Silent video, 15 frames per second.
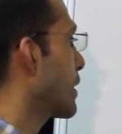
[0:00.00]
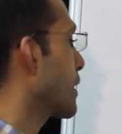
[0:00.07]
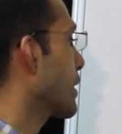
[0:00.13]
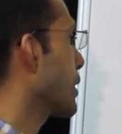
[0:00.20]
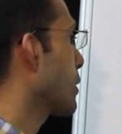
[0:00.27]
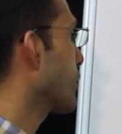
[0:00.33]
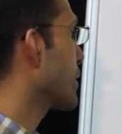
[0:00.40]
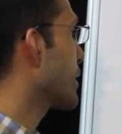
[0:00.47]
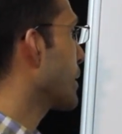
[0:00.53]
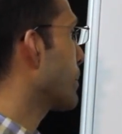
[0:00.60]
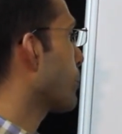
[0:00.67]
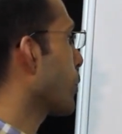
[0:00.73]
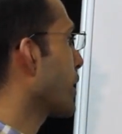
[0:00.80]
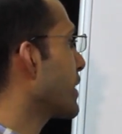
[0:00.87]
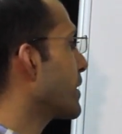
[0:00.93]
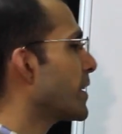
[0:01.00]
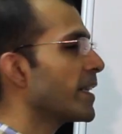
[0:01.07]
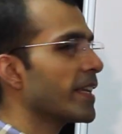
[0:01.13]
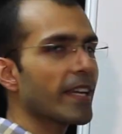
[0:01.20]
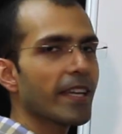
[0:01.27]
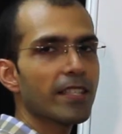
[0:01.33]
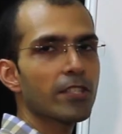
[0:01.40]
Now with the
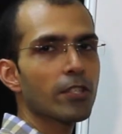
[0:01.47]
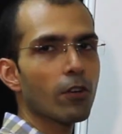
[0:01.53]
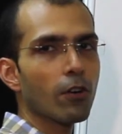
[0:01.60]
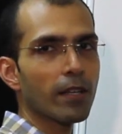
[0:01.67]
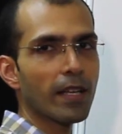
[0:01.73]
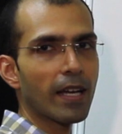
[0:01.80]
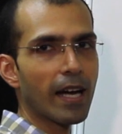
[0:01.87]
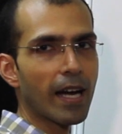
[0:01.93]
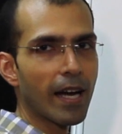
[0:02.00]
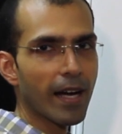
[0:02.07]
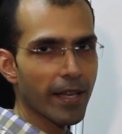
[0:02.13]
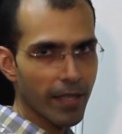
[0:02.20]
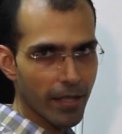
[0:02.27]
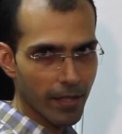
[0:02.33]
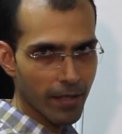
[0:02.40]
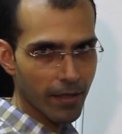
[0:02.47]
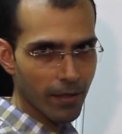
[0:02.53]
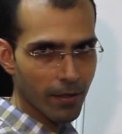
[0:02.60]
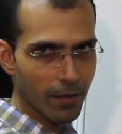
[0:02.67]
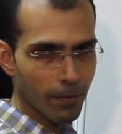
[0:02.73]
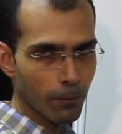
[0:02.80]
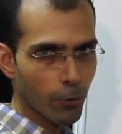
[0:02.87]
pointed edge on I,
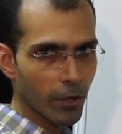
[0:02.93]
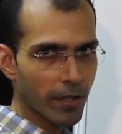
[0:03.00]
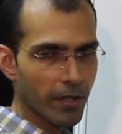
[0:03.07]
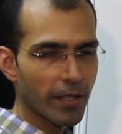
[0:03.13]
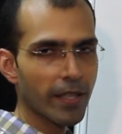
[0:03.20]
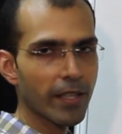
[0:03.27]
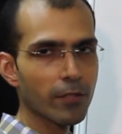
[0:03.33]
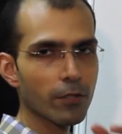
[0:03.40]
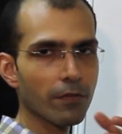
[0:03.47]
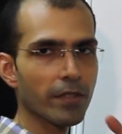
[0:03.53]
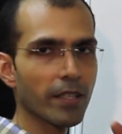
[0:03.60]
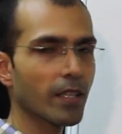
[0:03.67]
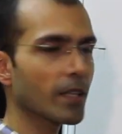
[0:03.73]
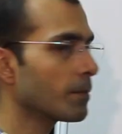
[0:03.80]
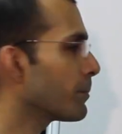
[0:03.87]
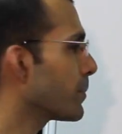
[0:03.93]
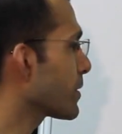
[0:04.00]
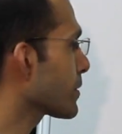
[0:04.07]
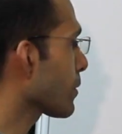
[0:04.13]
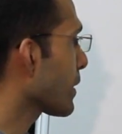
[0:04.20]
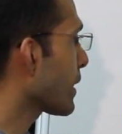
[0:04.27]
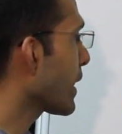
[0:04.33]
pointed edge of the
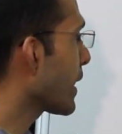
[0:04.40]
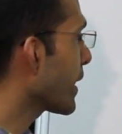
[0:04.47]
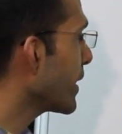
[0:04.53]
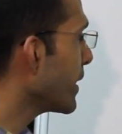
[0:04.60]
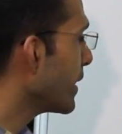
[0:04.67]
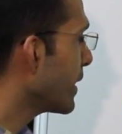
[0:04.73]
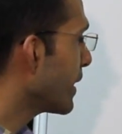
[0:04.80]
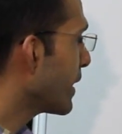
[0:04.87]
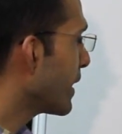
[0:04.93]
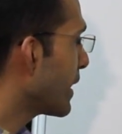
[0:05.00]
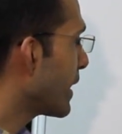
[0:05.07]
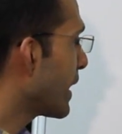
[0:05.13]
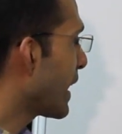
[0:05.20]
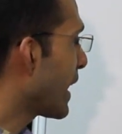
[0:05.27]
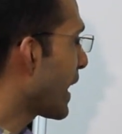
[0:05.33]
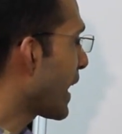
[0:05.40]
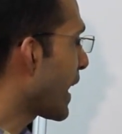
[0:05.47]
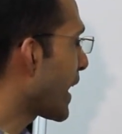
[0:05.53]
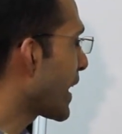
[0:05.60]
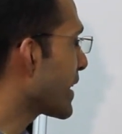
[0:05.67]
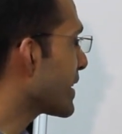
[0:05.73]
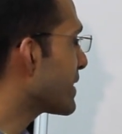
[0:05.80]
compass on
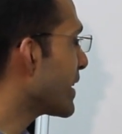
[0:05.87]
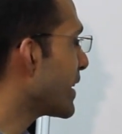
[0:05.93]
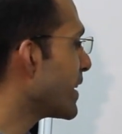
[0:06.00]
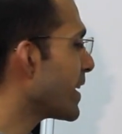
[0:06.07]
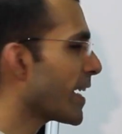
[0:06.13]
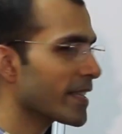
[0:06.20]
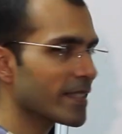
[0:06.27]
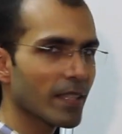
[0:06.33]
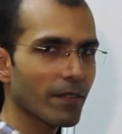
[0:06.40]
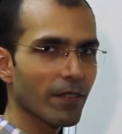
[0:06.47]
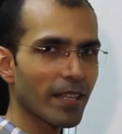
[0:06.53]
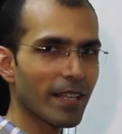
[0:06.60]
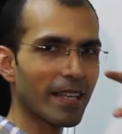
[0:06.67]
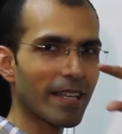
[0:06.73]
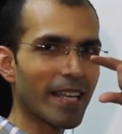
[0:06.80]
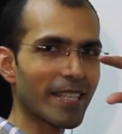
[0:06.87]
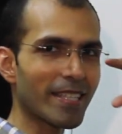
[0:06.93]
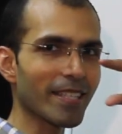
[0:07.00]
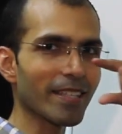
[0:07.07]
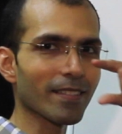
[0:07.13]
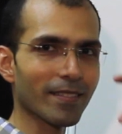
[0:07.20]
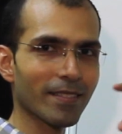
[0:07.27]
IZ as our
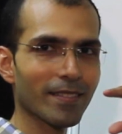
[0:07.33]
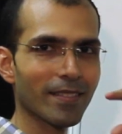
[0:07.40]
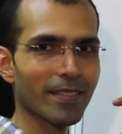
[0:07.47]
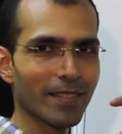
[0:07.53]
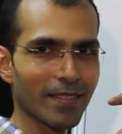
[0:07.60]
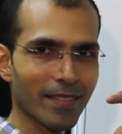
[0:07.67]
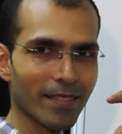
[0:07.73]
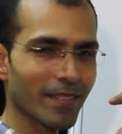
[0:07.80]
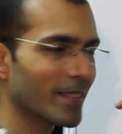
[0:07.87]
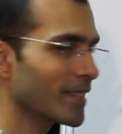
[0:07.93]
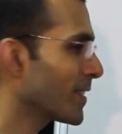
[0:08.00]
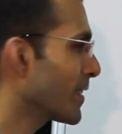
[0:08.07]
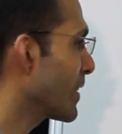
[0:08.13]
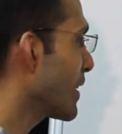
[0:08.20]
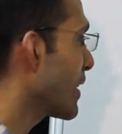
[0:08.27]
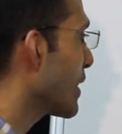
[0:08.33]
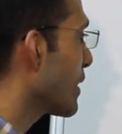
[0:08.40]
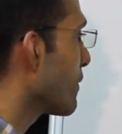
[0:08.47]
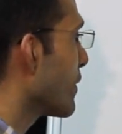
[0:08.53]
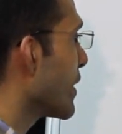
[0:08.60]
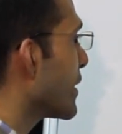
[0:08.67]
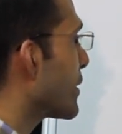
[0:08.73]
radius,
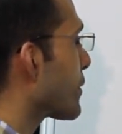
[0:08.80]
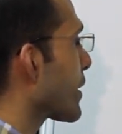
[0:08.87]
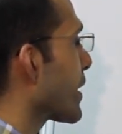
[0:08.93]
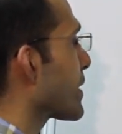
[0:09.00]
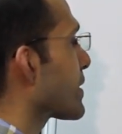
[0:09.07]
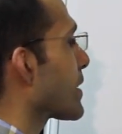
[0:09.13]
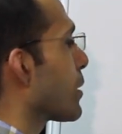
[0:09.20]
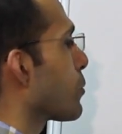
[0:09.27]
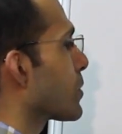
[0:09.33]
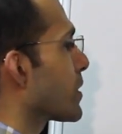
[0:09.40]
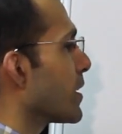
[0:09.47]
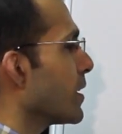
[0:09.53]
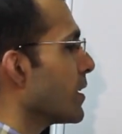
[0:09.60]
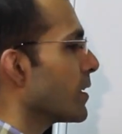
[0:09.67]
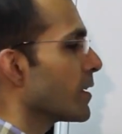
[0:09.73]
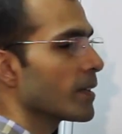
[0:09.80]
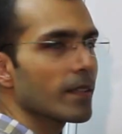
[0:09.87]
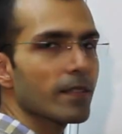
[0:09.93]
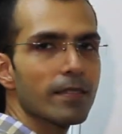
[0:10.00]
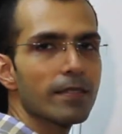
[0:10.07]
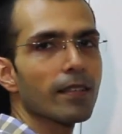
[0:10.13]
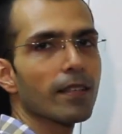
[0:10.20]
we trace out a
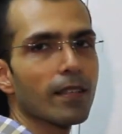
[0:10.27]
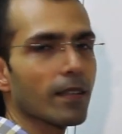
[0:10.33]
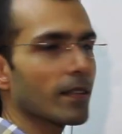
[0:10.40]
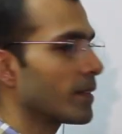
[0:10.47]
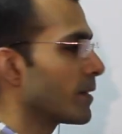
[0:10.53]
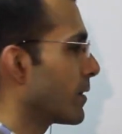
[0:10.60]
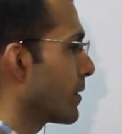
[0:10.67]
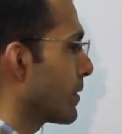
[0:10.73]
circle.